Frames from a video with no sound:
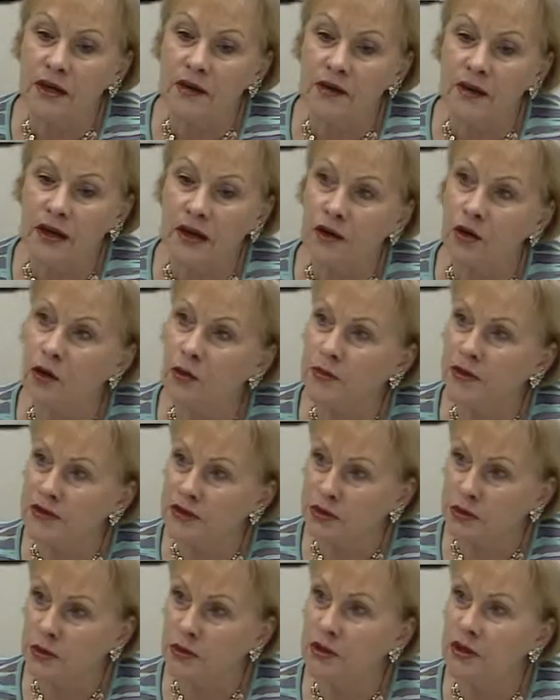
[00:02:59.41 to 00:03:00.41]
that home and
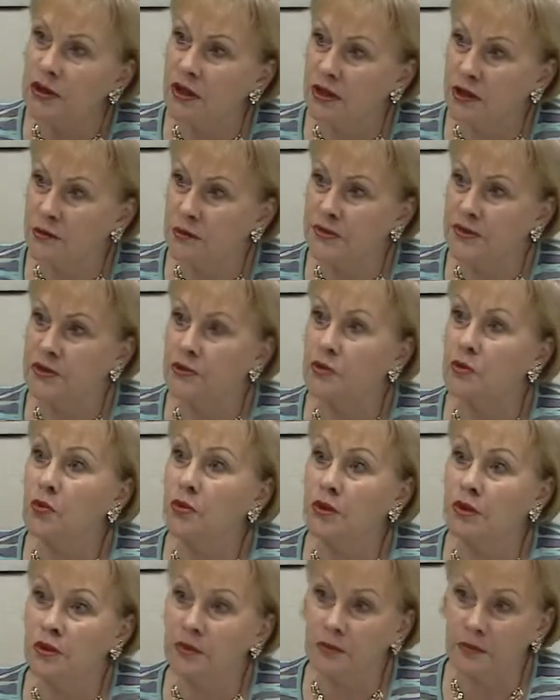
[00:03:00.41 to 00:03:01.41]
school clubs
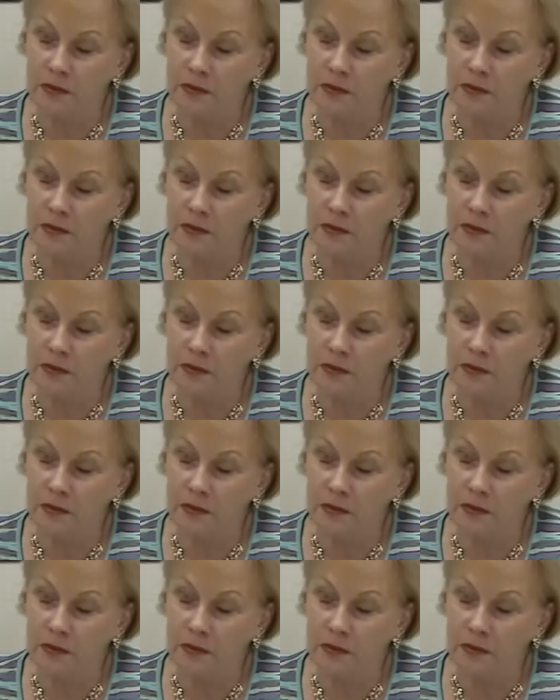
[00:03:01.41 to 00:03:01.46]
were